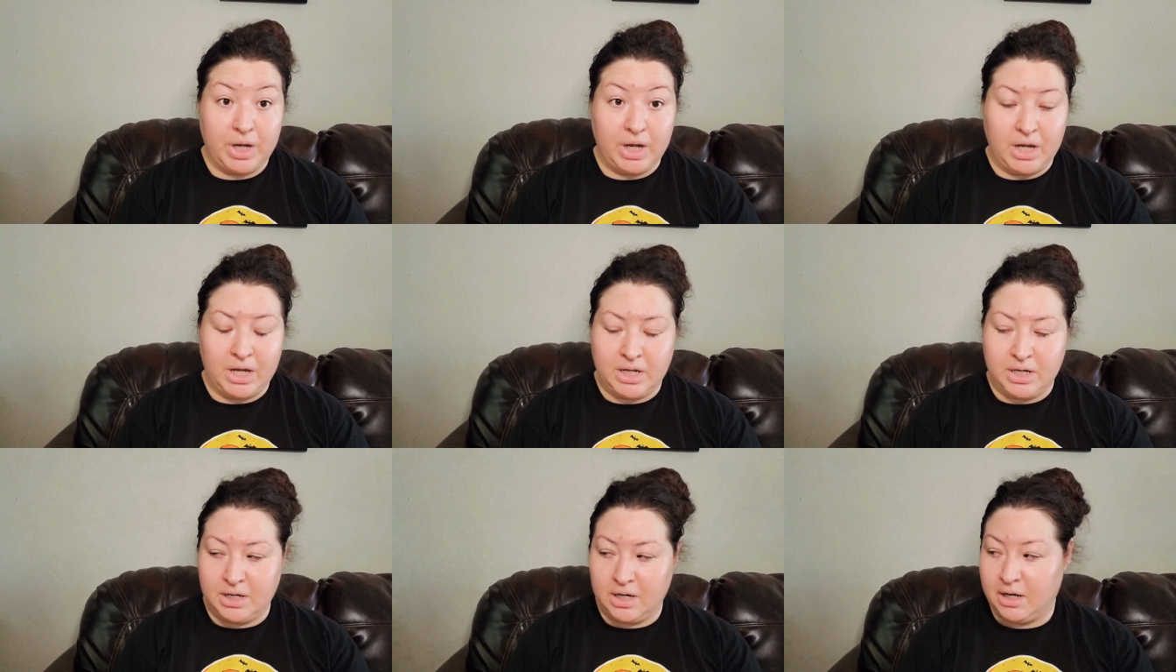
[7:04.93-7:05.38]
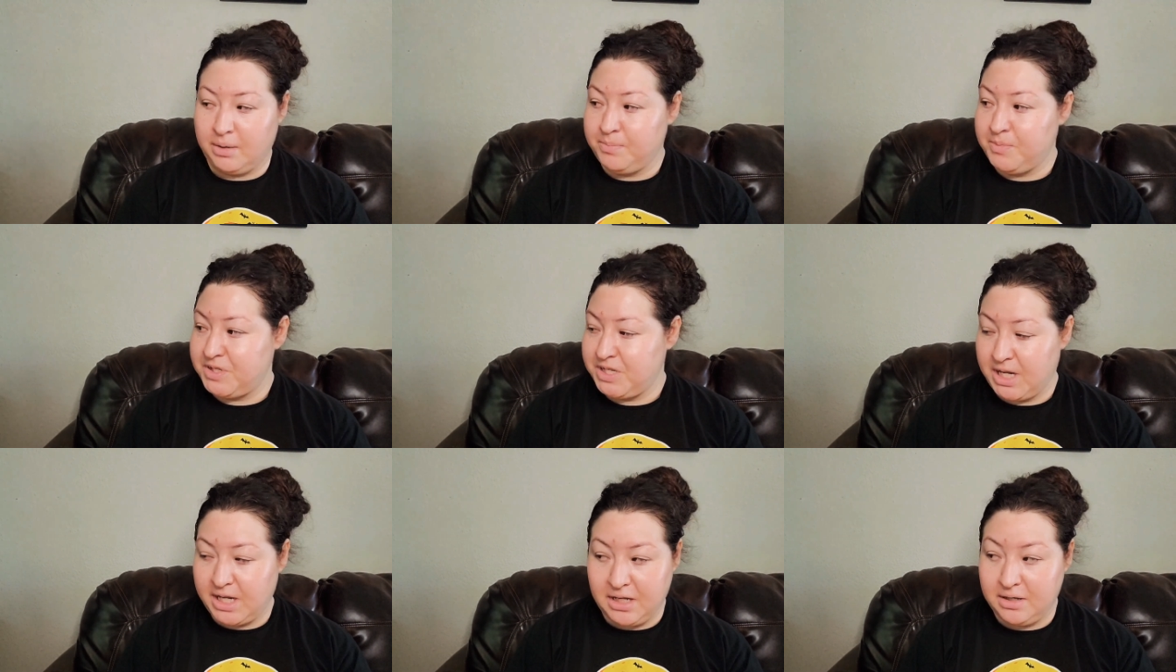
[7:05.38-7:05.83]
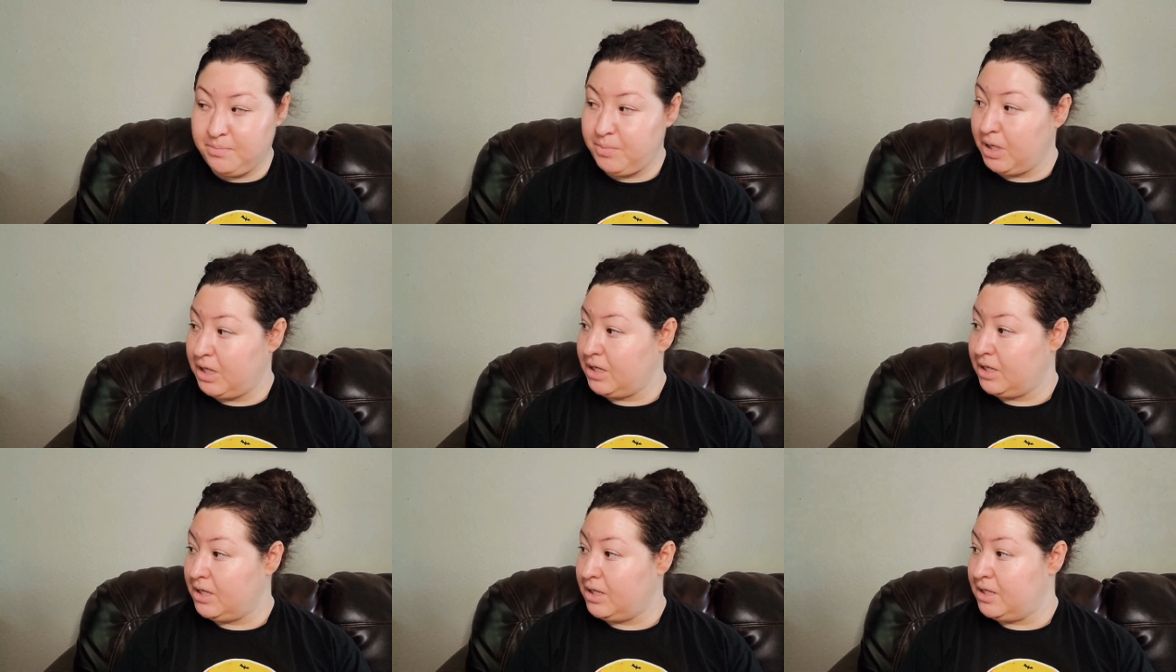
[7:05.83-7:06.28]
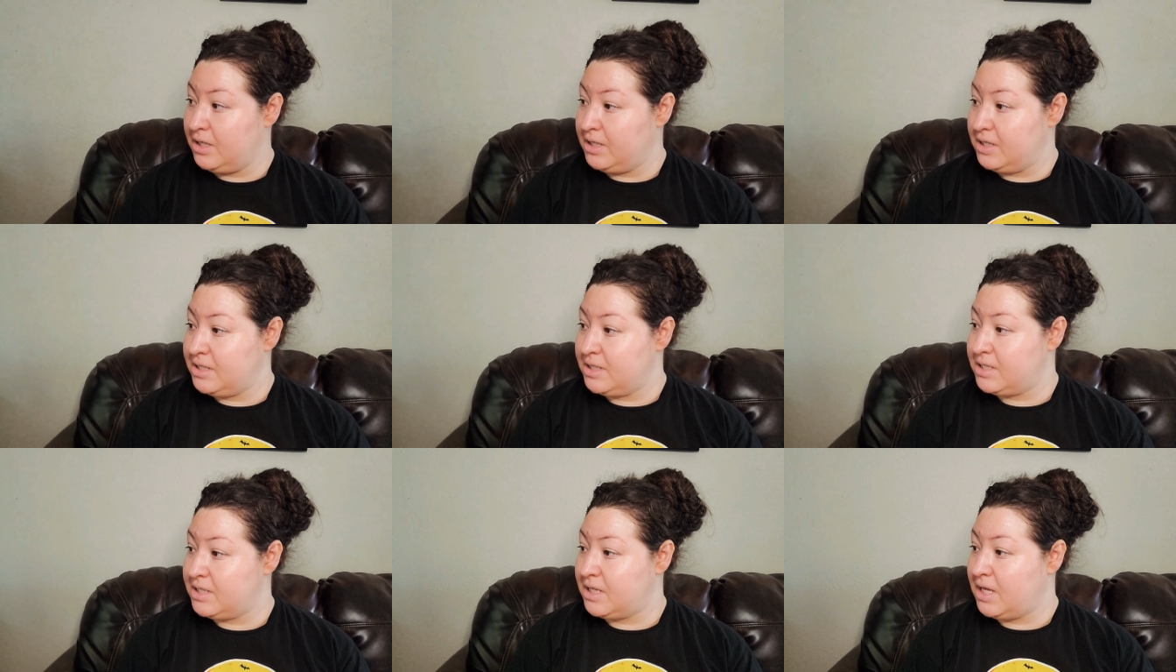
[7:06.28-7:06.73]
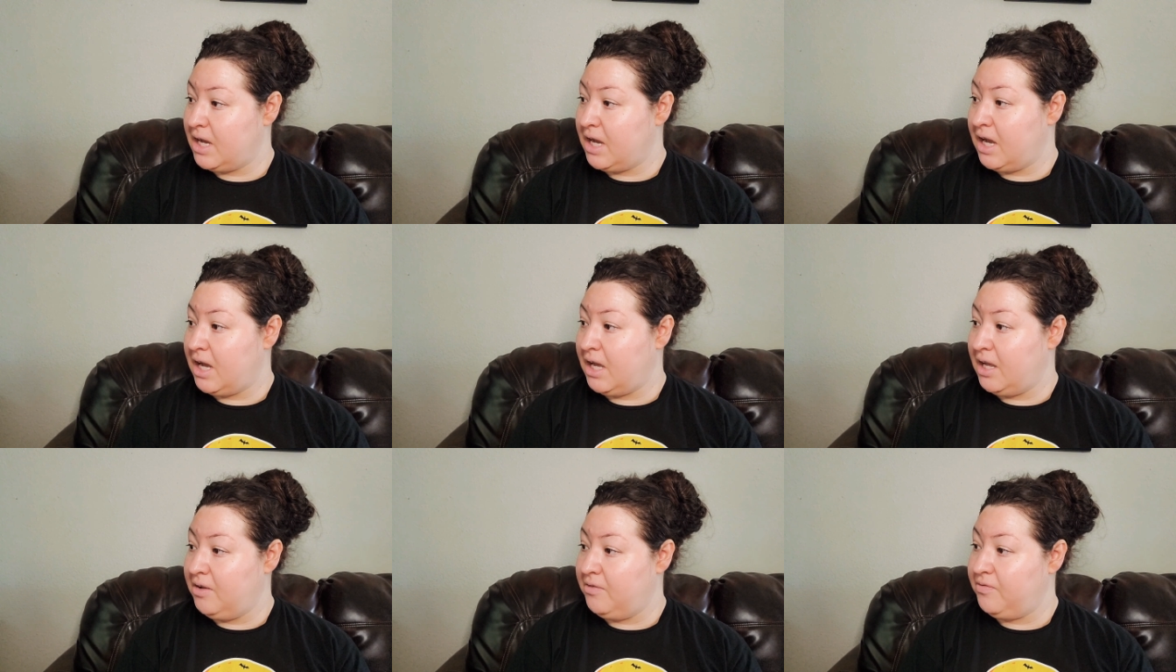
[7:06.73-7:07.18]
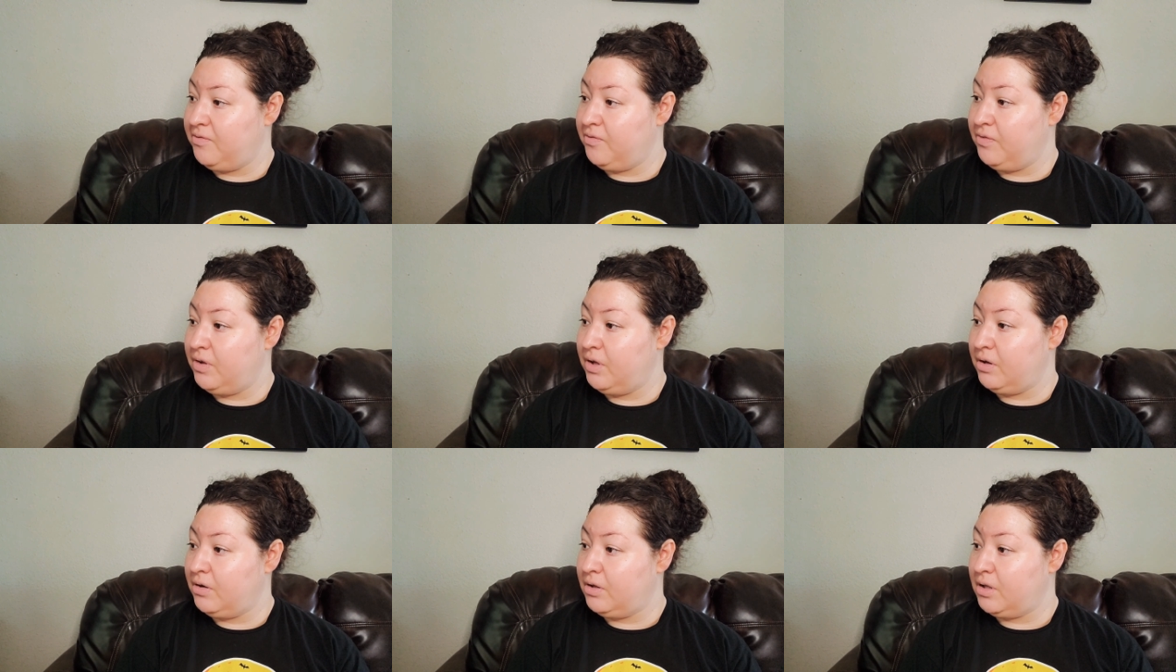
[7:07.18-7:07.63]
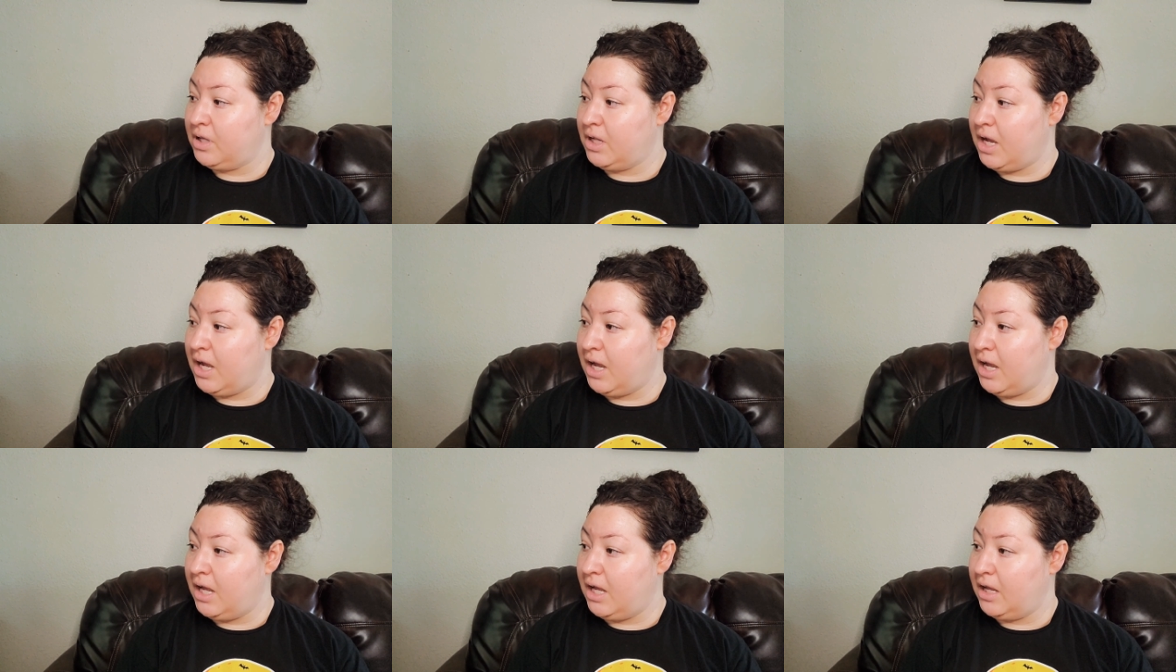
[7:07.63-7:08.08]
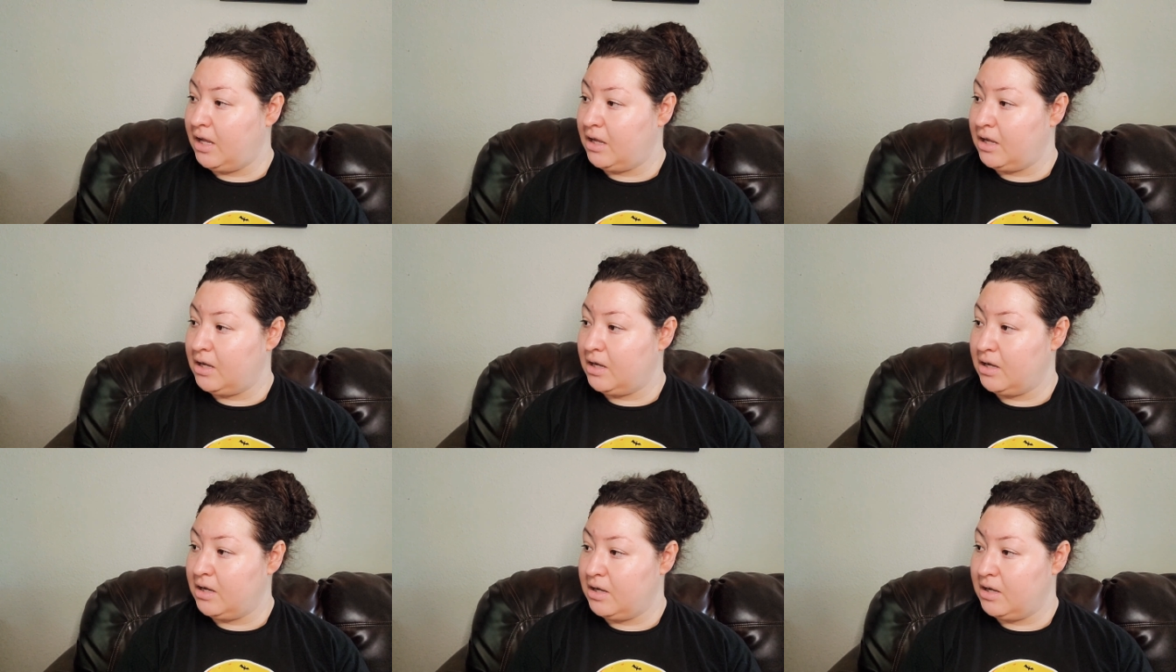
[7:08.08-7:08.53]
an update because I feel like